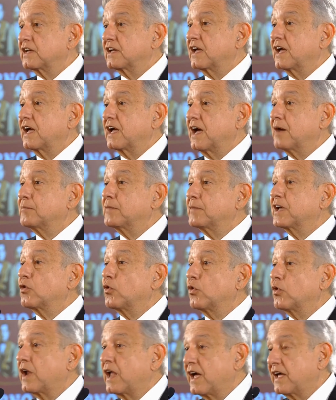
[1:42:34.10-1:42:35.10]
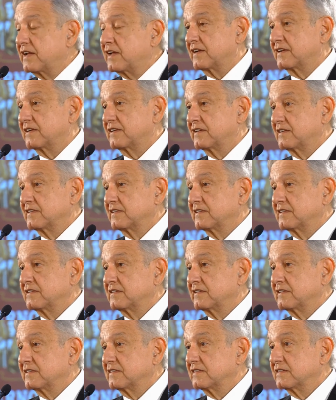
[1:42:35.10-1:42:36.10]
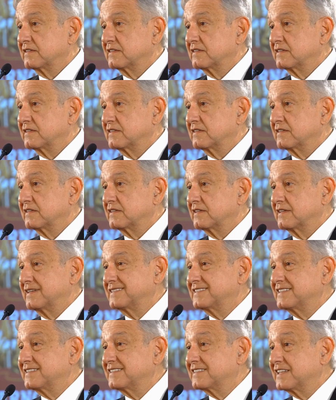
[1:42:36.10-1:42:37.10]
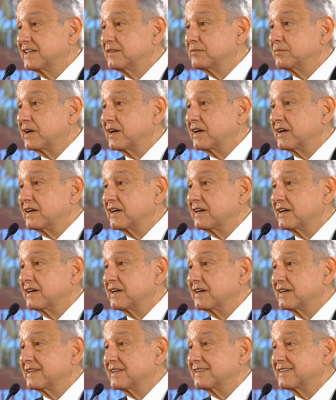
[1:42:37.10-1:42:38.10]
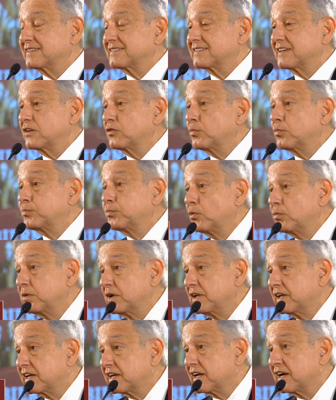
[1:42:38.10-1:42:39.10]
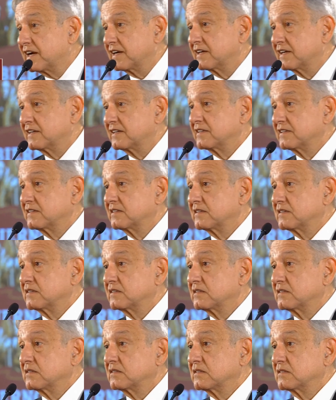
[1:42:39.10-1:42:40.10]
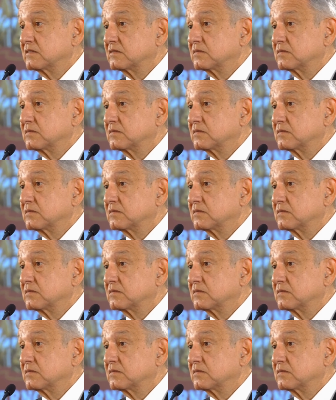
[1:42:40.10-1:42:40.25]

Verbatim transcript: they can help us to recover the system of public health.